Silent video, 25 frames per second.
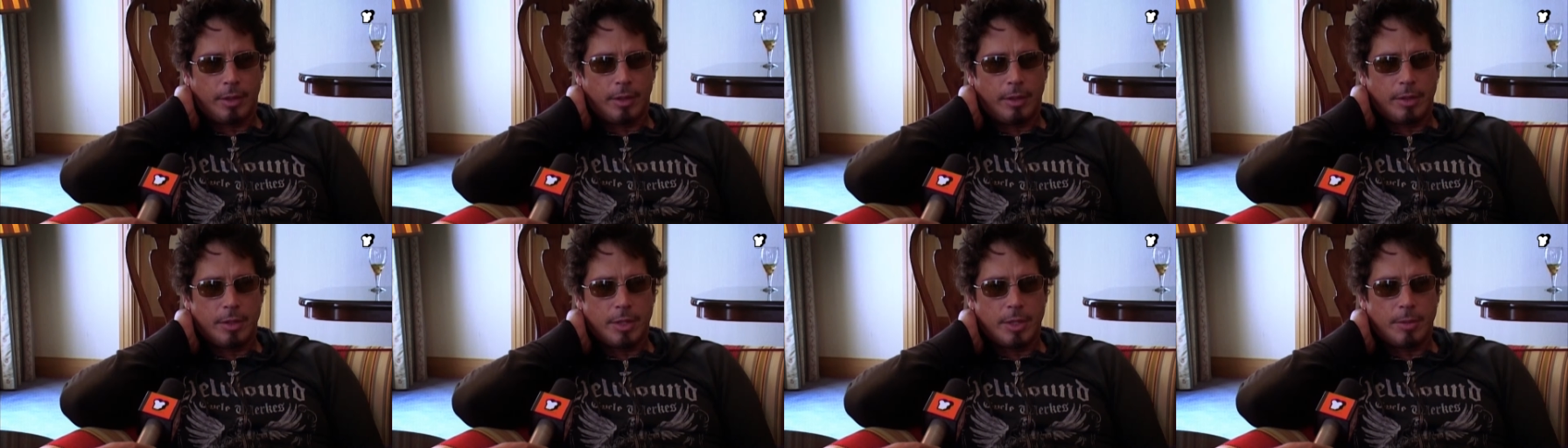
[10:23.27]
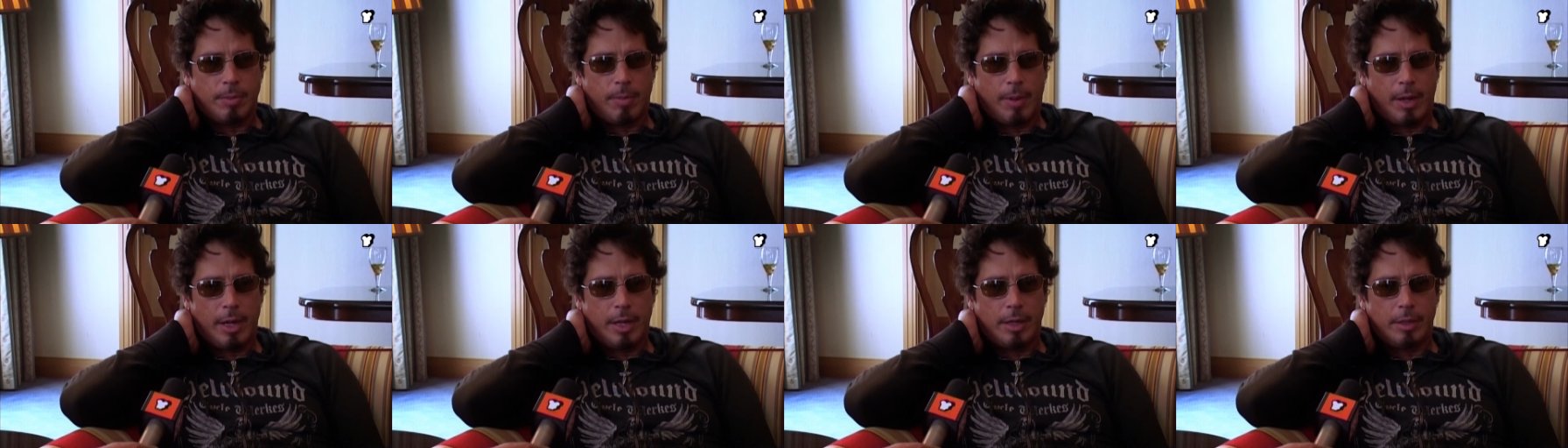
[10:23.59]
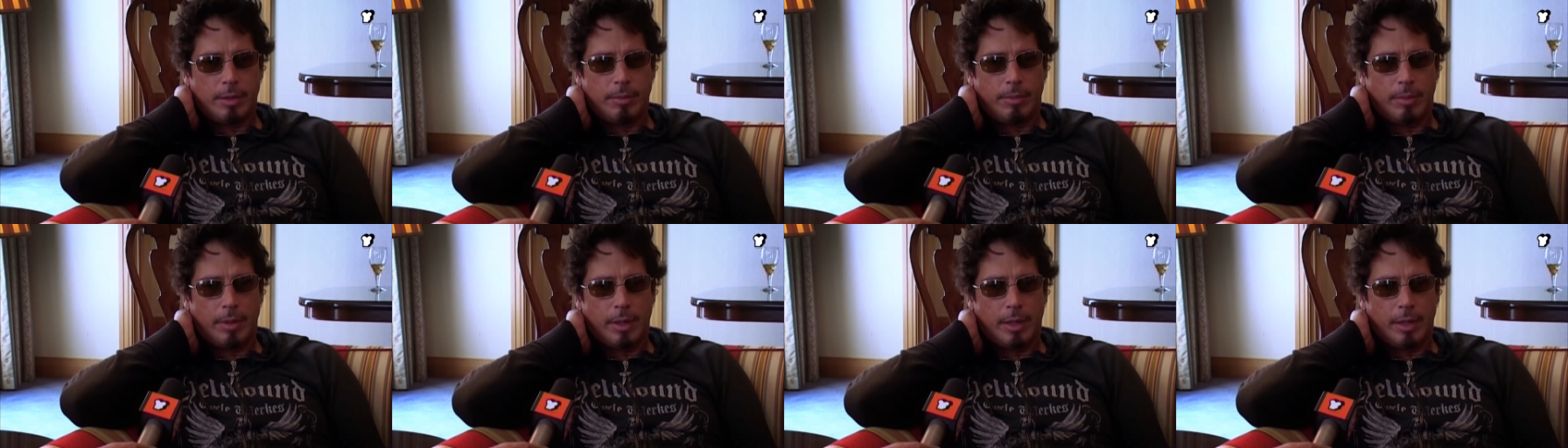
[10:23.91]

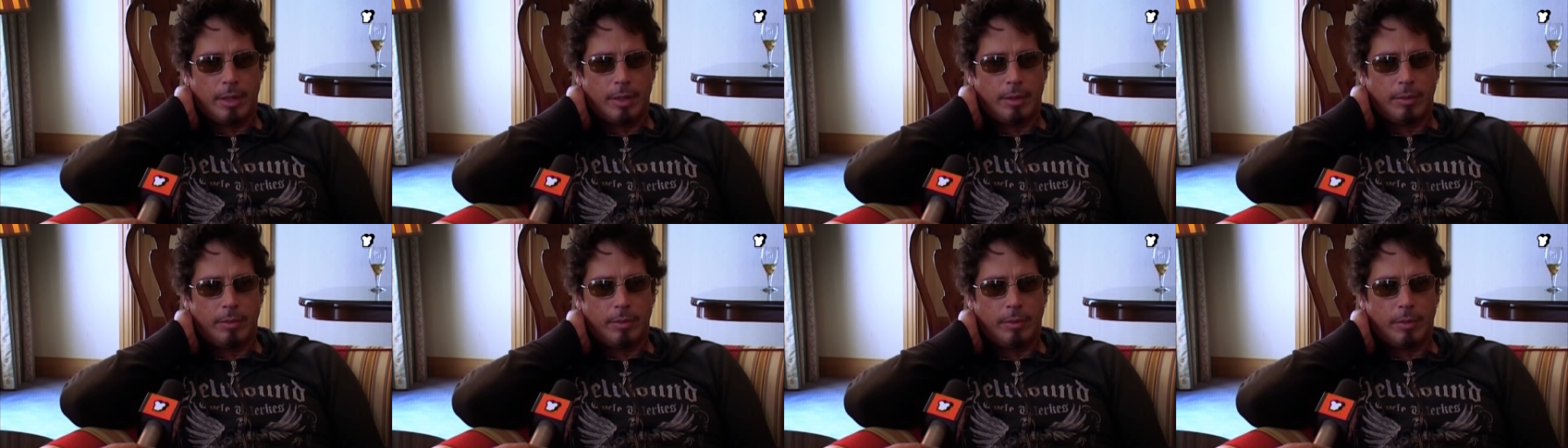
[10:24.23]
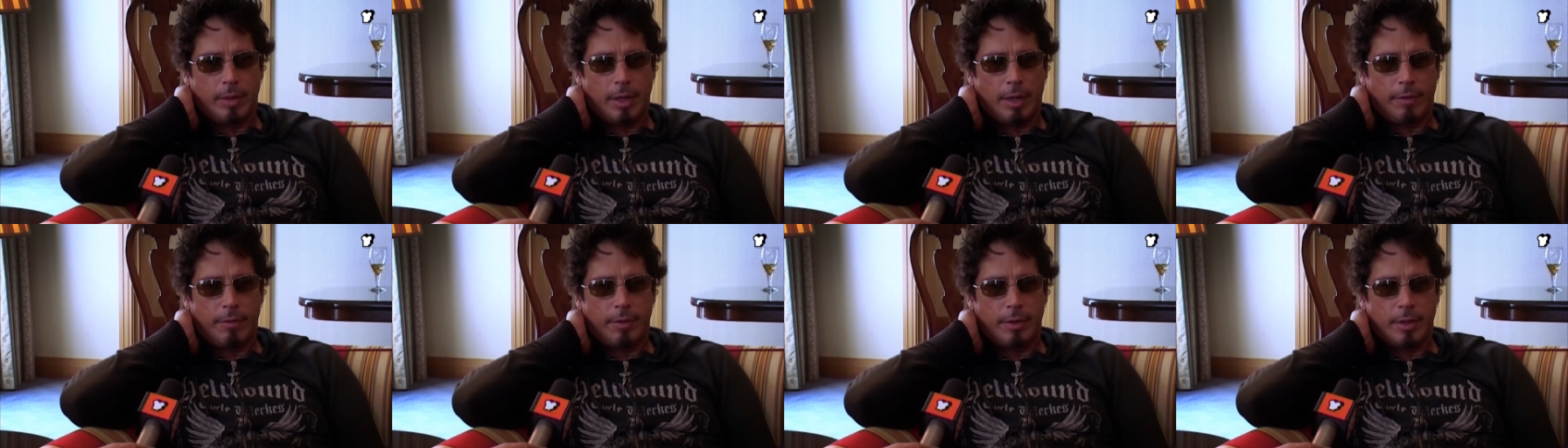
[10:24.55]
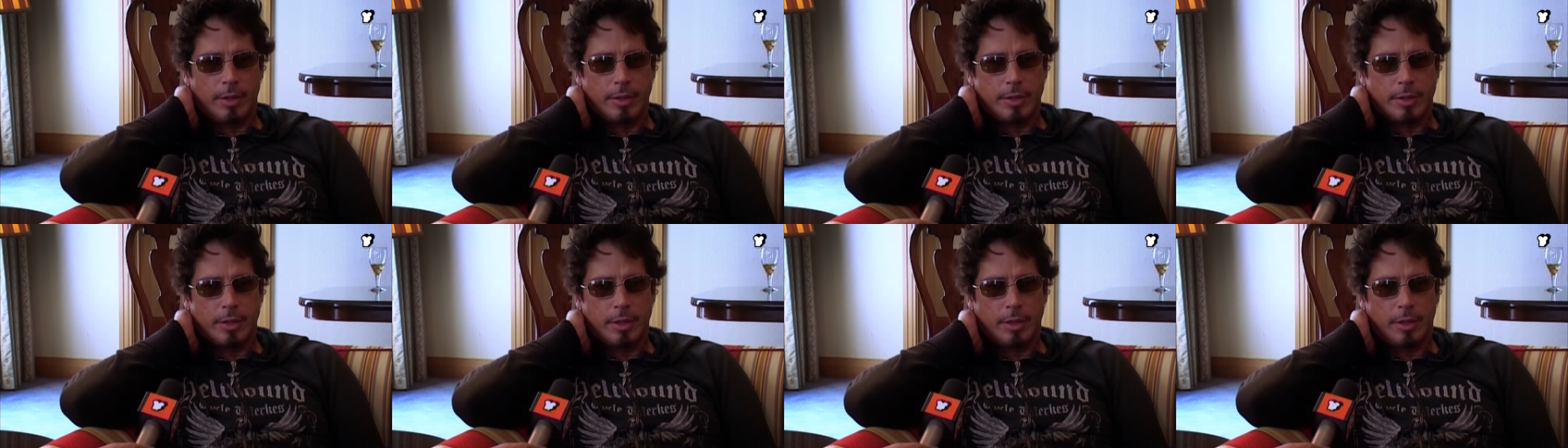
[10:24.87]
inspired by whatever
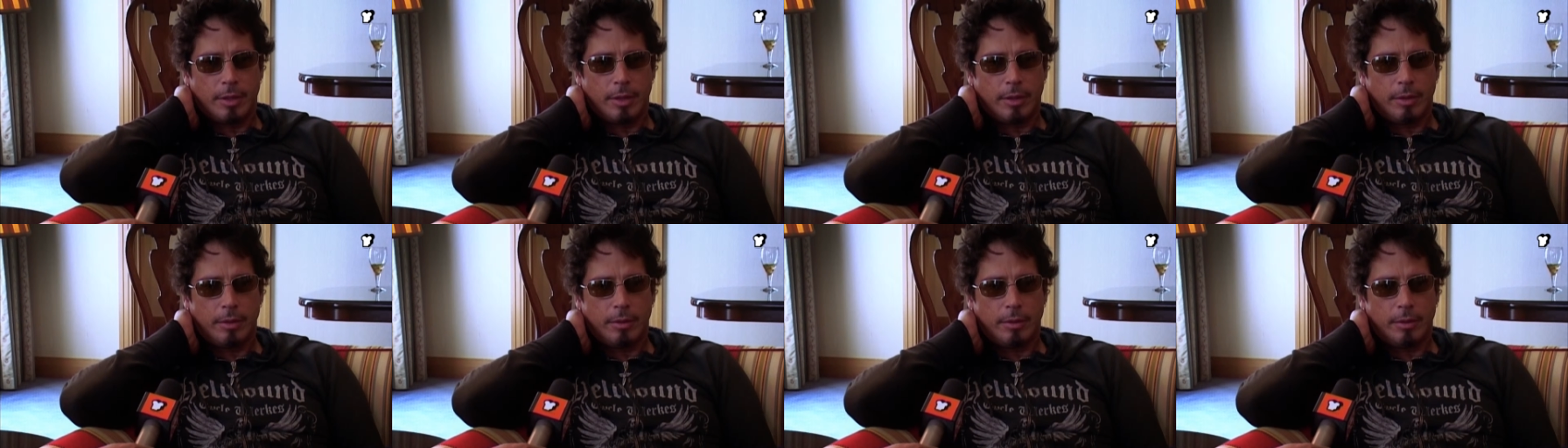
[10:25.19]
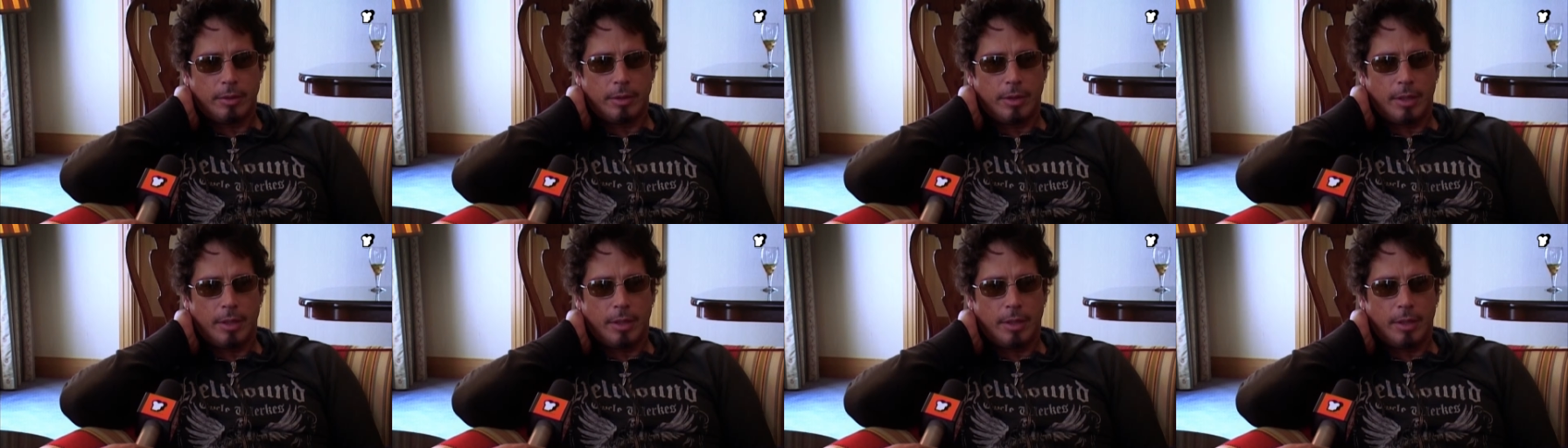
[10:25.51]
it is the